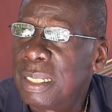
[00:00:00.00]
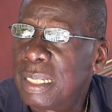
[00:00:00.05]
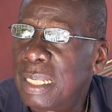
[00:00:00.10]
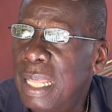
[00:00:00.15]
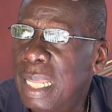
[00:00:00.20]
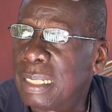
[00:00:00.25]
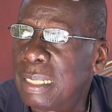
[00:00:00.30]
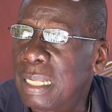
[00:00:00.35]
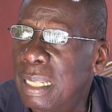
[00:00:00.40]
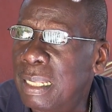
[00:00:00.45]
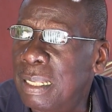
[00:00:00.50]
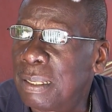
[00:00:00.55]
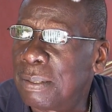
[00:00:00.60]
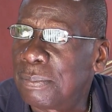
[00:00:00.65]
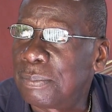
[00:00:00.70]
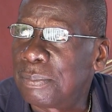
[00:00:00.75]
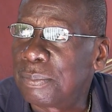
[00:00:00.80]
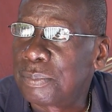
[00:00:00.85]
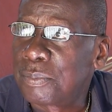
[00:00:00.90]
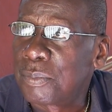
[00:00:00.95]
And
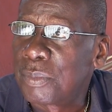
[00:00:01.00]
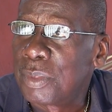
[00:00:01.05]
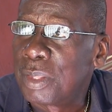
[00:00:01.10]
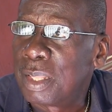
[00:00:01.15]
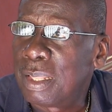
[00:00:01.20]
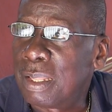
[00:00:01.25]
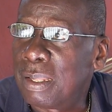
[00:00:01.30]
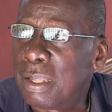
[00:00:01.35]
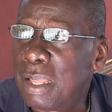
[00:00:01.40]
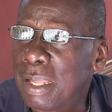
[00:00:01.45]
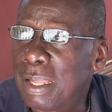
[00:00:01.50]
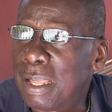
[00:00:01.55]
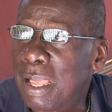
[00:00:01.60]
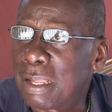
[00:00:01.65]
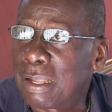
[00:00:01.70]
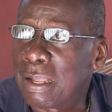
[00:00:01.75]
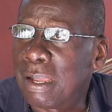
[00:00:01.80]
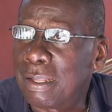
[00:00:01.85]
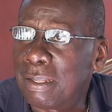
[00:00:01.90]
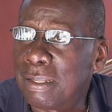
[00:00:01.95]

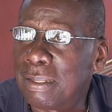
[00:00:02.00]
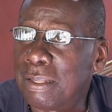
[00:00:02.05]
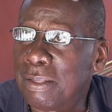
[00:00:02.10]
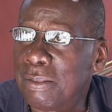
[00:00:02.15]
I got,